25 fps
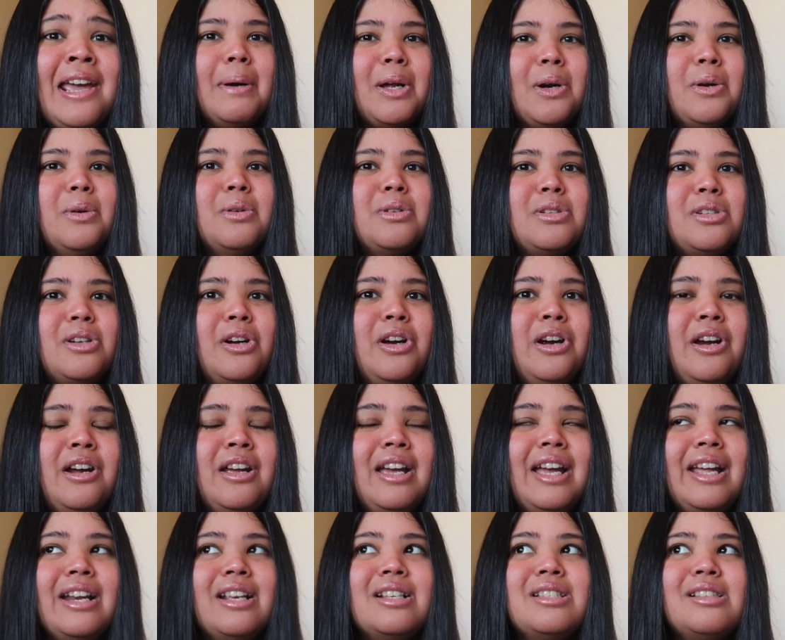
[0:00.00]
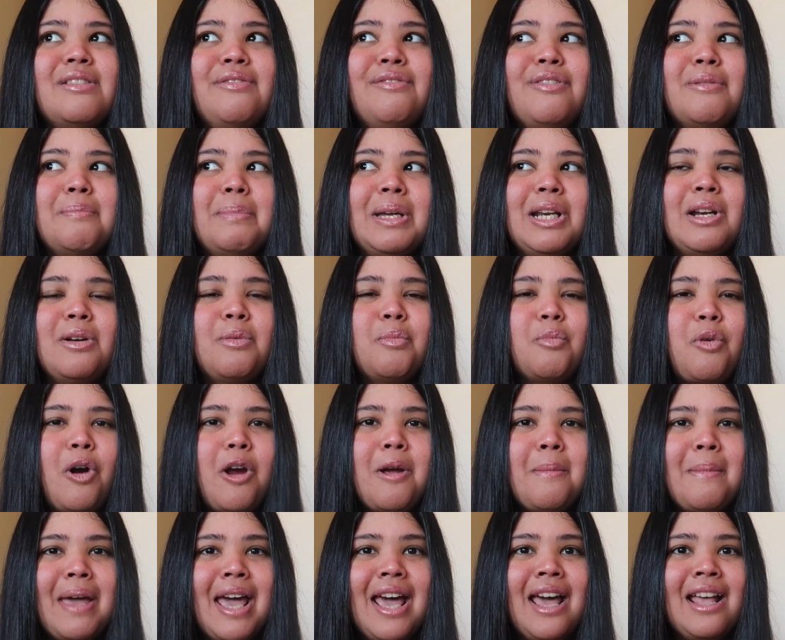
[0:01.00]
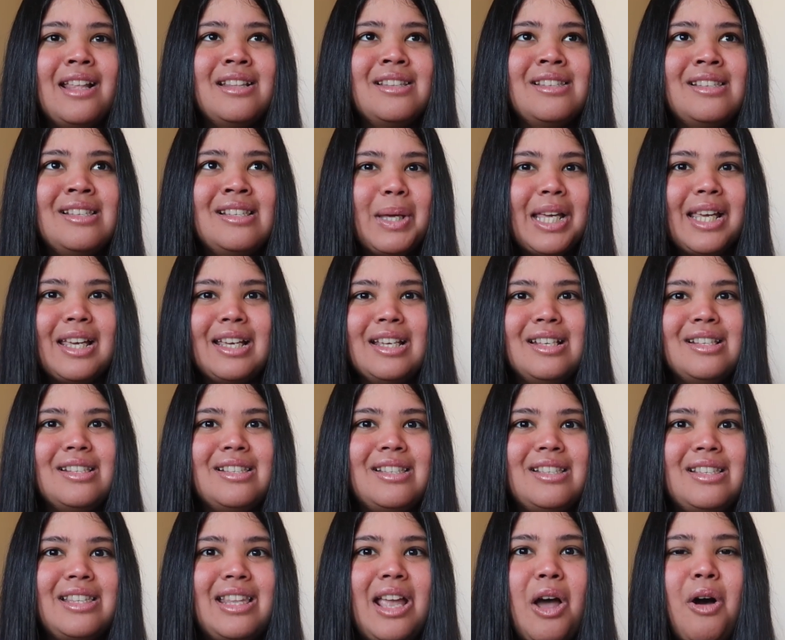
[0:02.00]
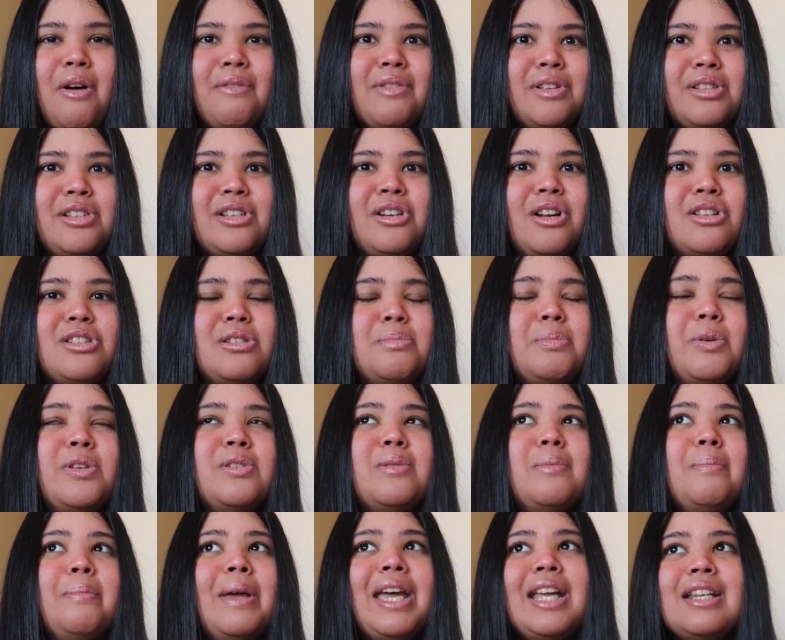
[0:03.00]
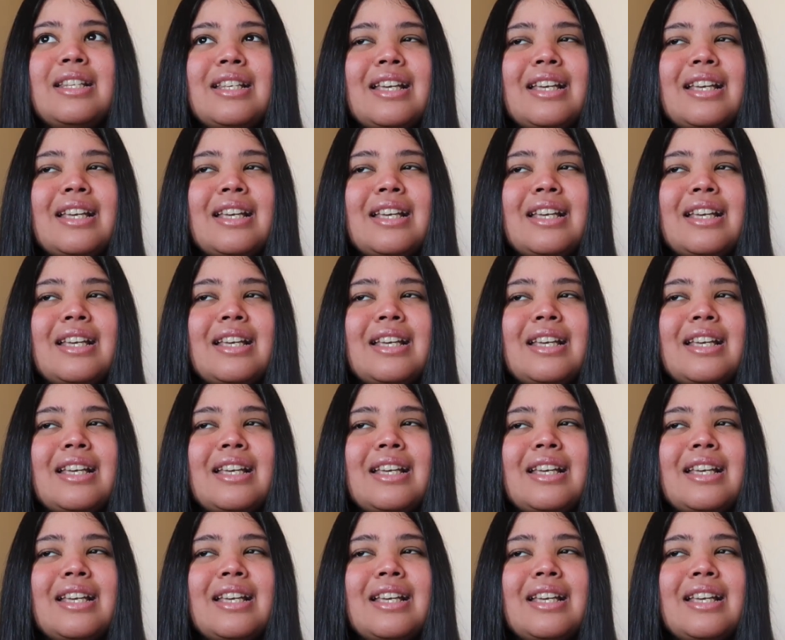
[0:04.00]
But also it is a forbidden romance because they're obviously not supposed to be